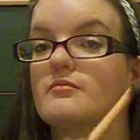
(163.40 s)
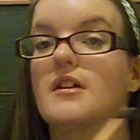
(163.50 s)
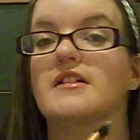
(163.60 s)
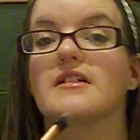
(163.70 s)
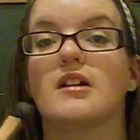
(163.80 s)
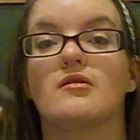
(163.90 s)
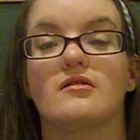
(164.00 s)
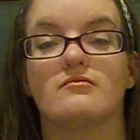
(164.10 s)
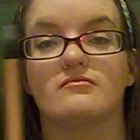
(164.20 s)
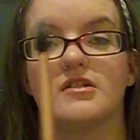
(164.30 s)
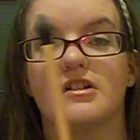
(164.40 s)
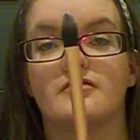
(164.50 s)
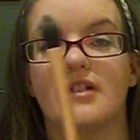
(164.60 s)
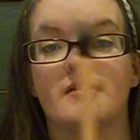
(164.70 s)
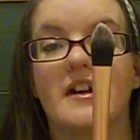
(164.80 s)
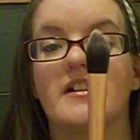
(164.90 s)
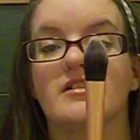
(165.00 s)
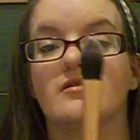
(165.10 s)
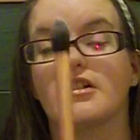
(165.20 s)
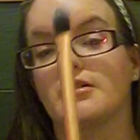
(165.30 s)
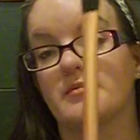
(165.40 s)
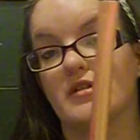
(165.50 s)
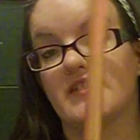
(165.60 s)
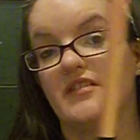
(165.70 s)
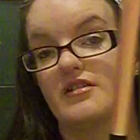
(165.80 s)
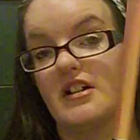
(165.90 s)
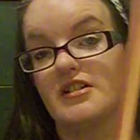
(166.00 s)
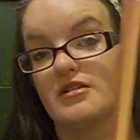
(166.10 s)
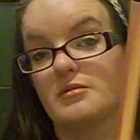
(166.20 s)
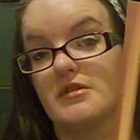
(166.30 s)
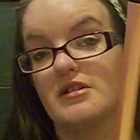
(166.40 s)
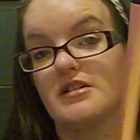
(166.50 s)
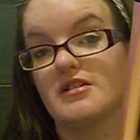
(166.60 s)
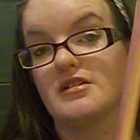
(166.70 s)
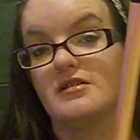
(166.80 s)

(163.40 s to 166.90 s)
blending out foundation, or you can put your foundation on with this.